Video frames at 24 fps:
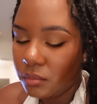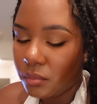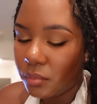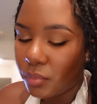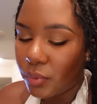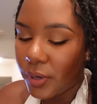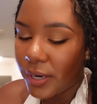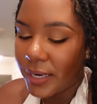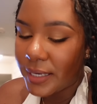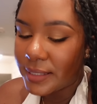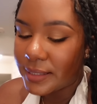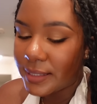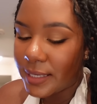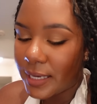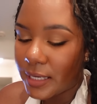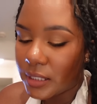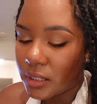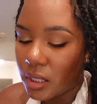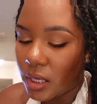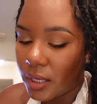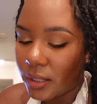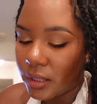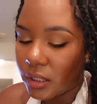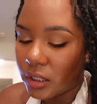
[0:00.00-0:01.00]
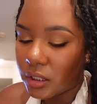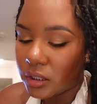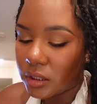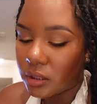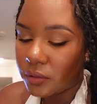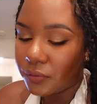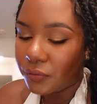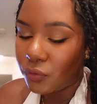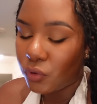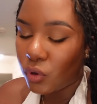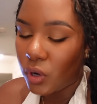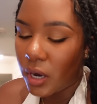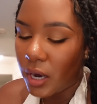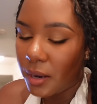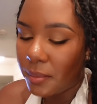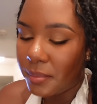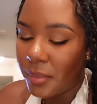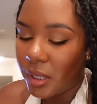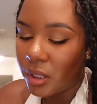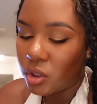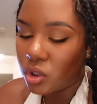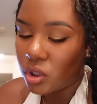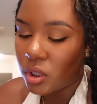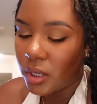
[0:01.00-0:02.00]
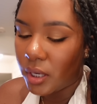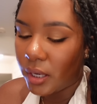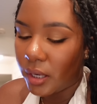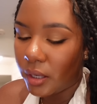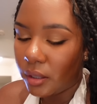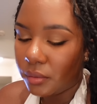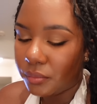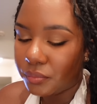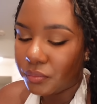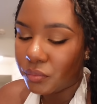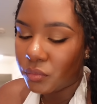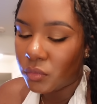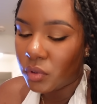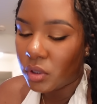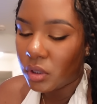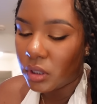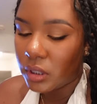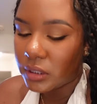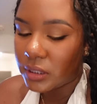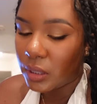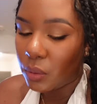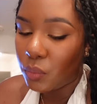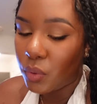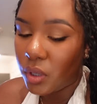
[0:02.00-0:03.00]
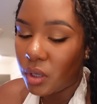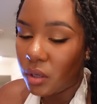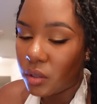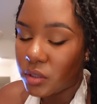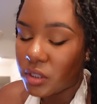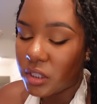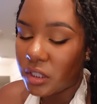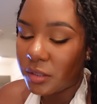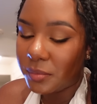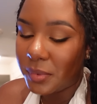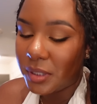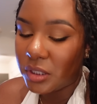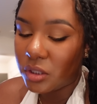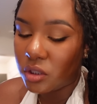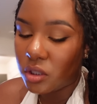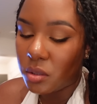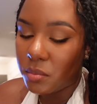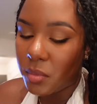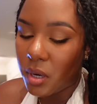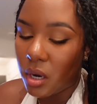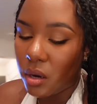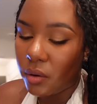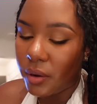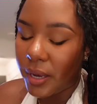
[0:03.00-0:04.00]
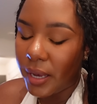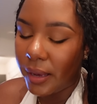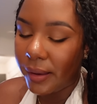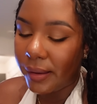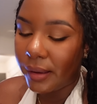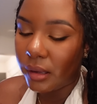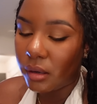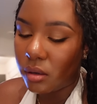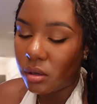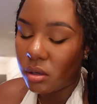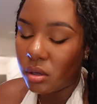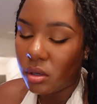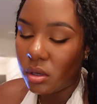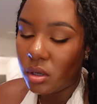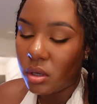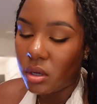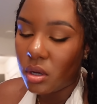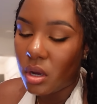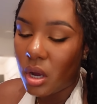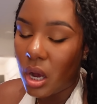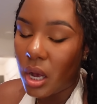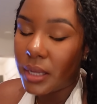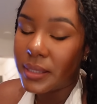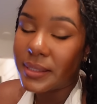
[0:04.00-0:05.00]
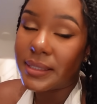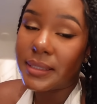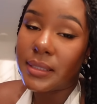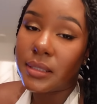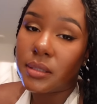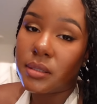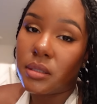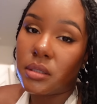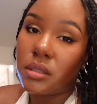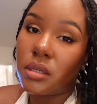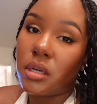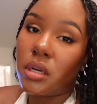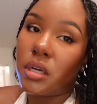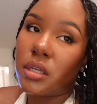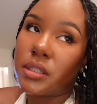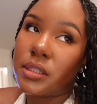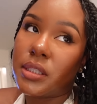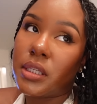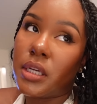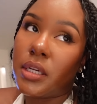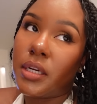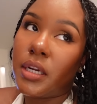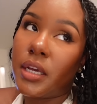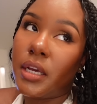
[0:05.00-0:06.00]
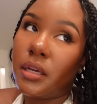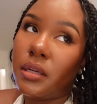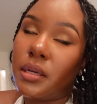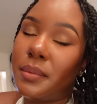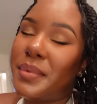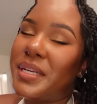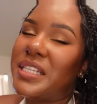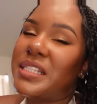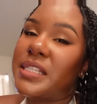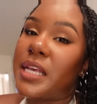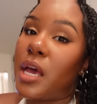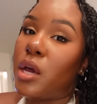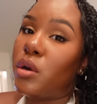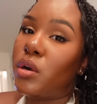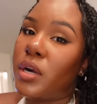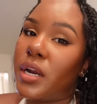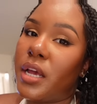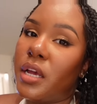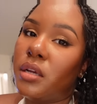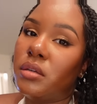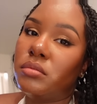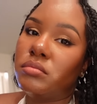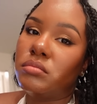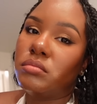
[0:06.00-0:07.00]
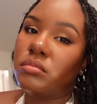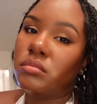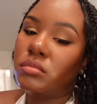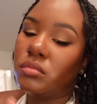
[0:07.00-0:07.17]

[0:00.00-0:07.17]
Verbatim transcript: Pray it stays like this for our beach day. Because I want to go to the beach tomorrow and on uh, Sunday. I mean Saturday.